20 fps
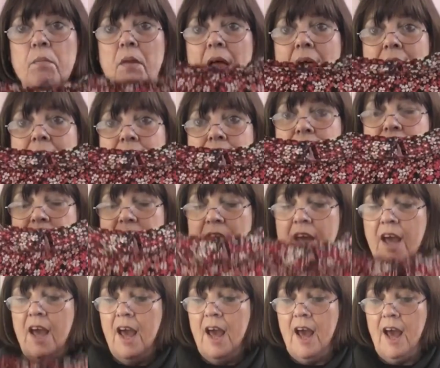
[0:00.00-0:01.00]
blouse.
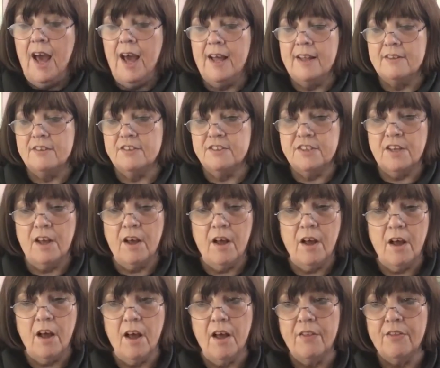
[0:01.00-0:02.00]
And
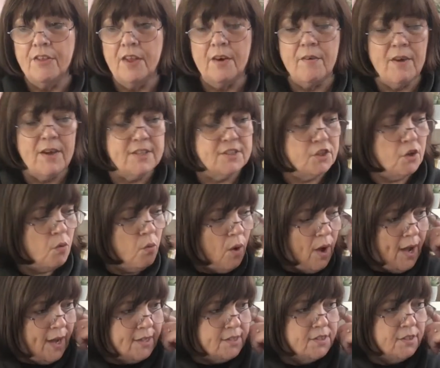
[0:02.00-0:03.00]
there is
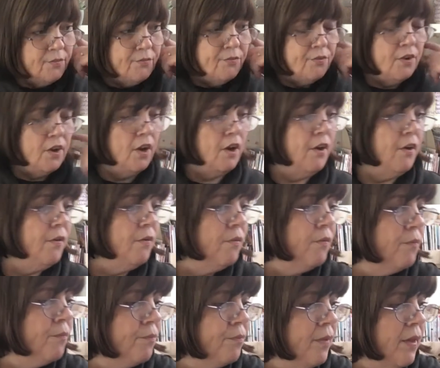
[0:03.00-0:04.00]
quite a few
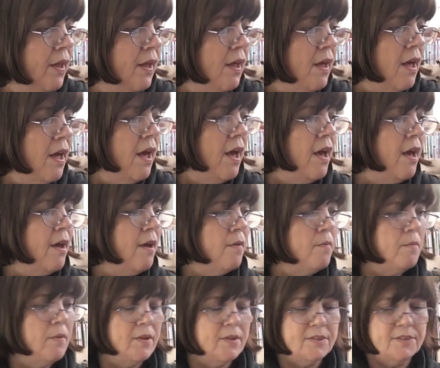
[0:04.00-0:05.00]

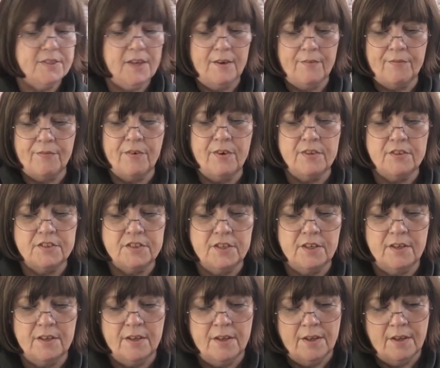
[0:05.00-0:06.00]
different
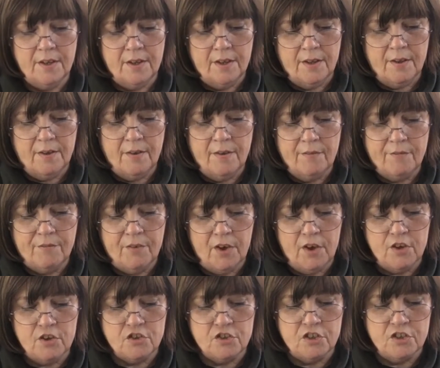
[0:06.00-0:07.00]

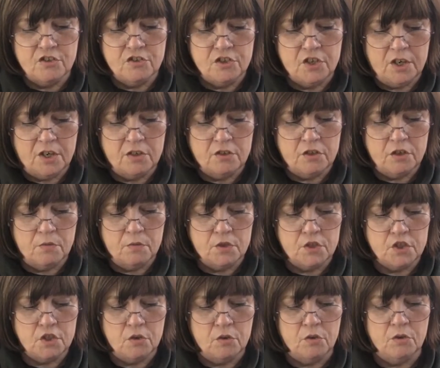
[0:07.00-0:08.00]
versions. You can do a
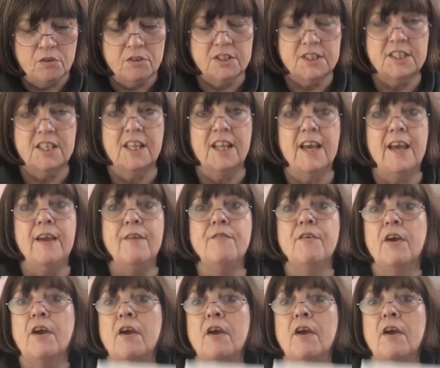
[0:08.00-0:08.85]
short sleeve, you